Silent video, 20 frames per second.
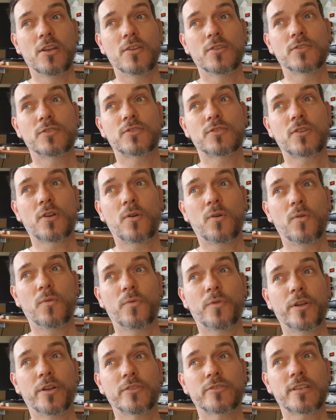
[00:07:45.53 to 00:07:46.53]
So
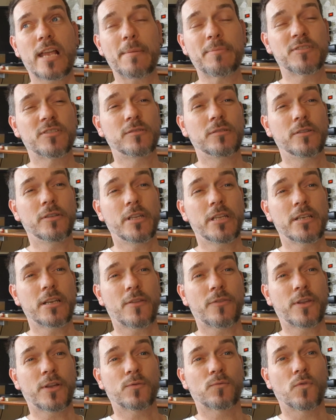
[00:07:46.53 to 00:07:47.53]
there's absolutely
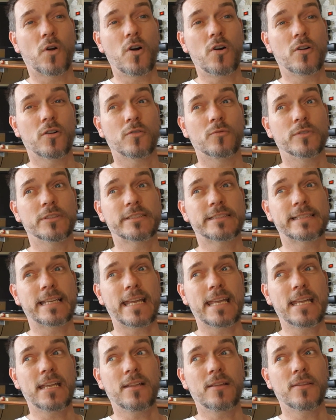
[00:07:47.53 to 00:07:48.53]
nothing wrong with
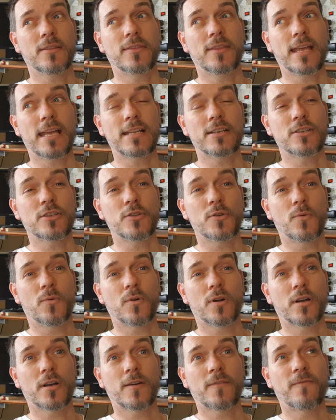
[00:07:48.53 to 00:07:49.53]
saying that
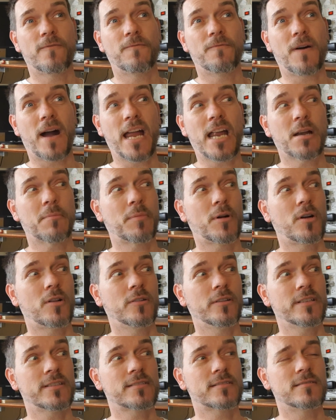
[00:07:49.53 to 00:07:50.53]
your
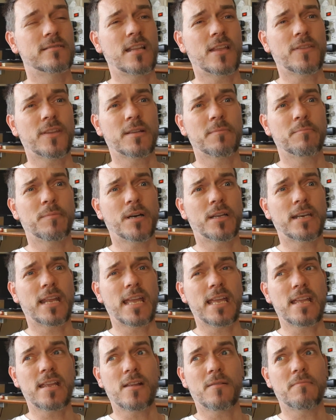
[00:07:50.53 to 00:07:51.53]
fireball is nothing but
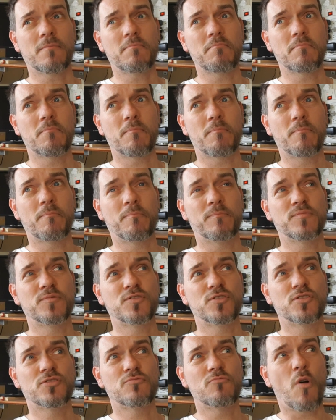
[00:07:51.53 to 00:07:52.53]
a
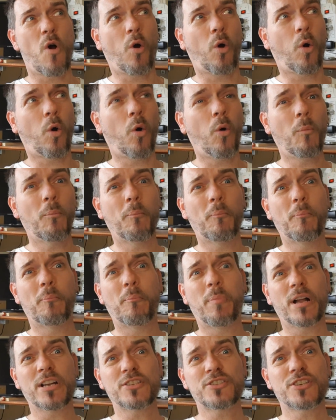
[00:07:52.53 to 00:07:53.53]
whole
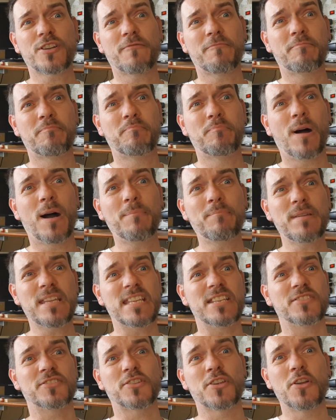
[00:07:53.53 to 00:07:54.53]
bunch of
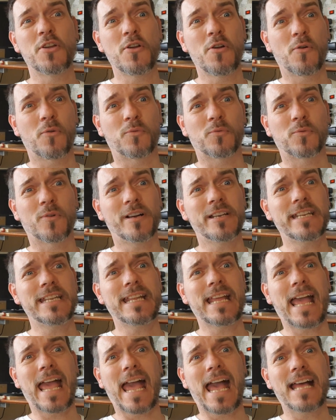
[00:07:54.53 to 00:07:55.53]
puppies
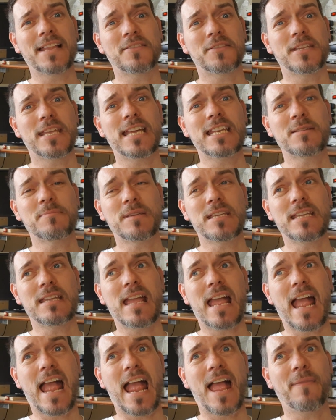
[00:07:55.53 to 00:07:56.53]
running at the
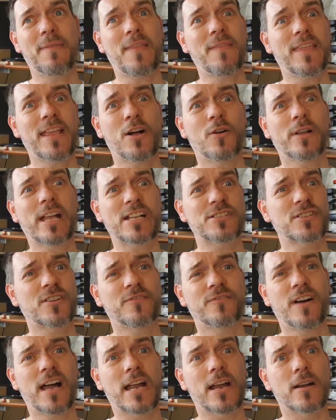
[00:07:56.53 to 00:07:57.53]
enemy, and then they all catch on
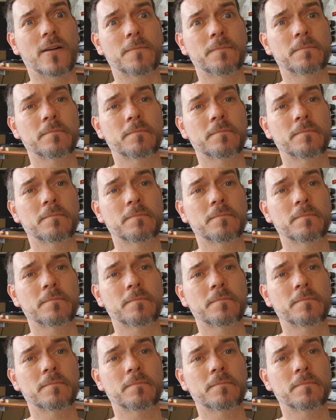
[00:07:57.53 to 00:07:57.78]
fire.